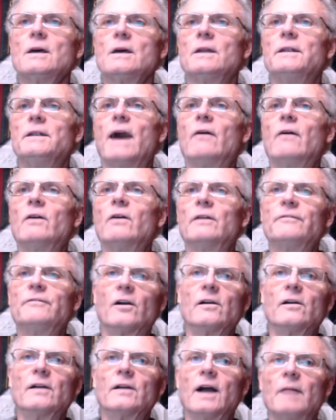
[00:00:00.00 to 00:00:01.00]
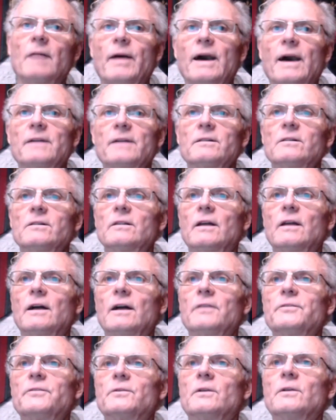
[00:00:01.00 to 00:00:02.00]
Now for panel
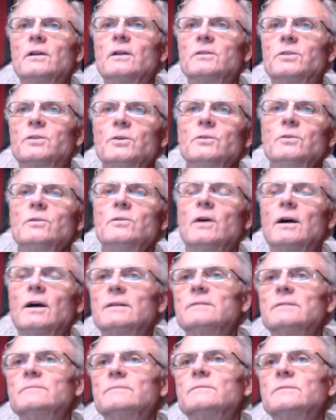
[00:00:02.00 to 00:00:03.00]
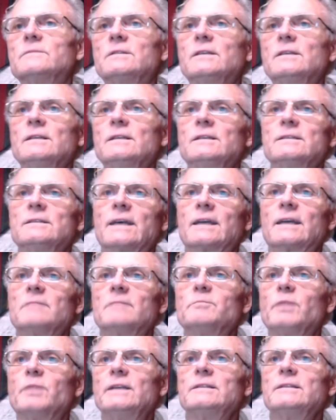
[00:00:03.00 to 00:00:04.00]
2, the second
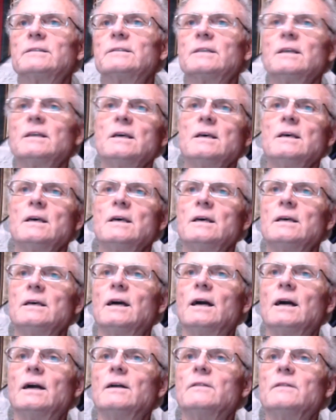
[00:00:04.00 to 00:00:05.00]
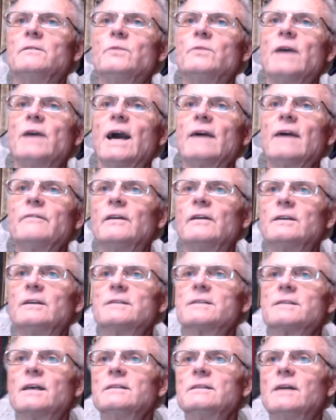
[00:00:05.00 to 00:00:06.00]
plate, we have a
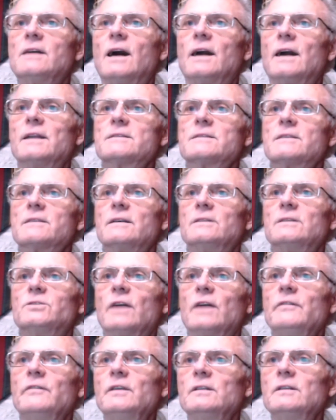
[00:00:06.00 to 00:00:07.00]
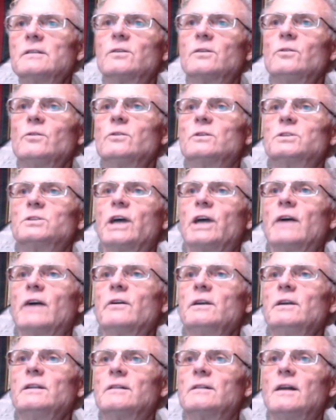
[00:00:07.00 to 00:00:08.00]
sun goddess driving the solar
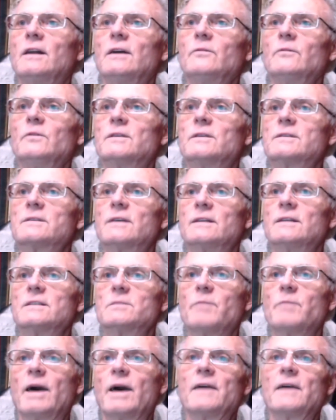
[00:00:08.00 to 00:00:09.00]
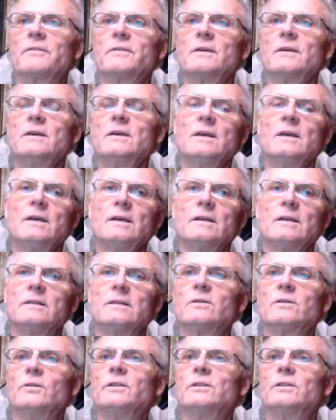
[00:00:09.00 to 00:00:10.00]
chariot along with the sun's path. And
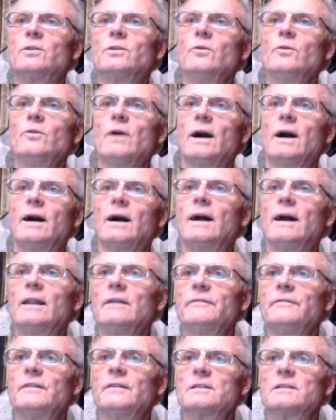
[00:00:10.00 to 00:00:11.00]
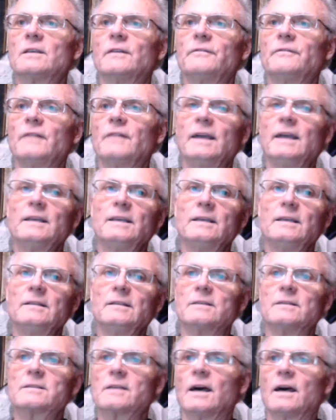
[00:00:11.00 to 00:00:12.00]
so the two elephants flanking
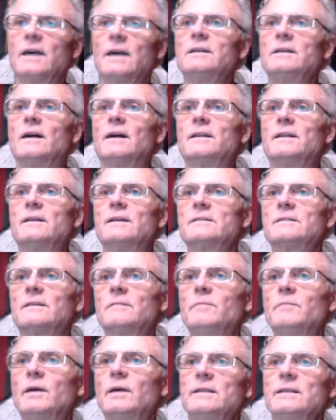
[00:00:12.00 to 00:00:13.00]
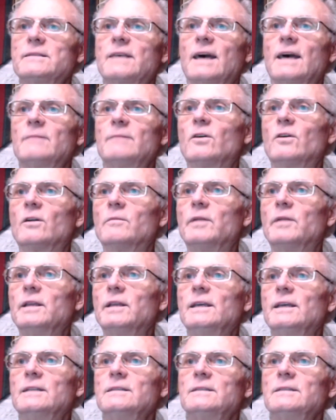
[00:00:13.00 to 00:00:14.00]
the sky goddess, Belisama or
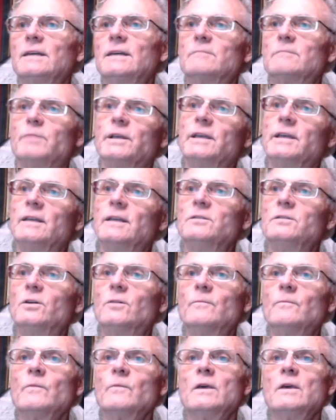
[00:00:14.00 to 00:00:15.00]
Brigintia, Brigindo,